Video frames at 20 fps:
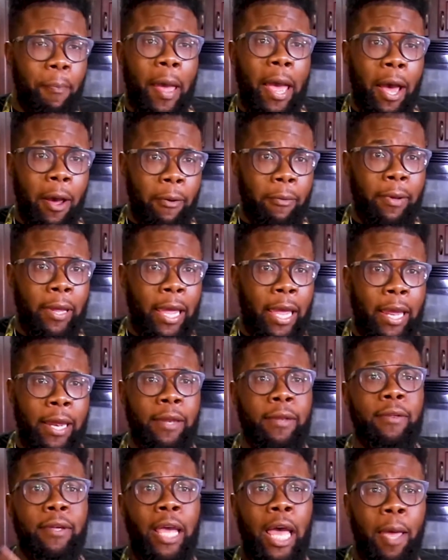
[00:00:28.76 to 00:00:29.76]
pound
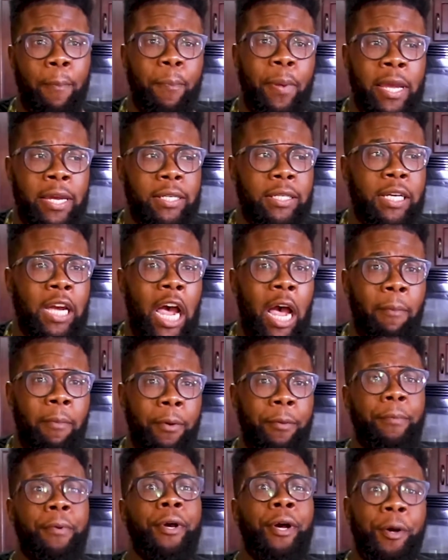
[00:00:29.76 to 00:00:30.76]
cake, you got peach cobbler.
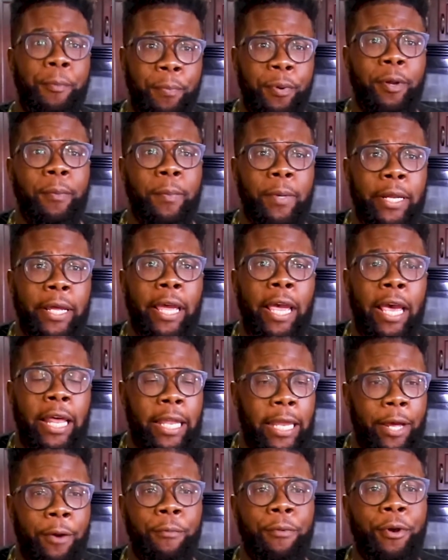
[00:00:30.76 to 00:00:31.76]
We're gonna put them
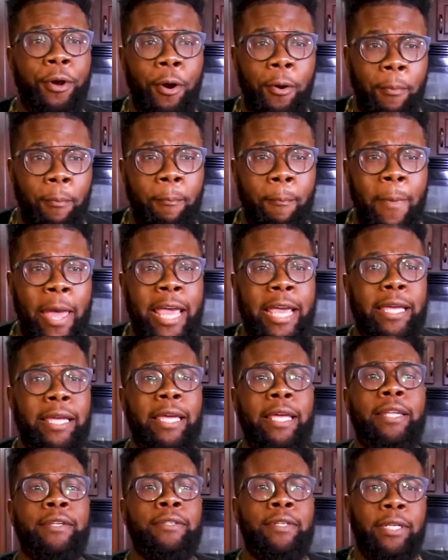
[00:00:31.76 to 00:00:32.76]
together and we're gonna make
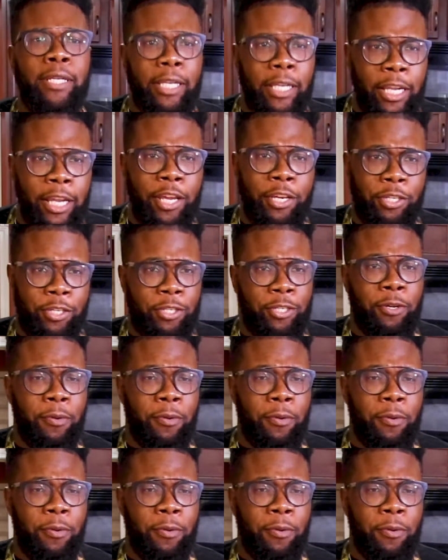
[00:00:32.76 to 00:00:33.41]
it delicious,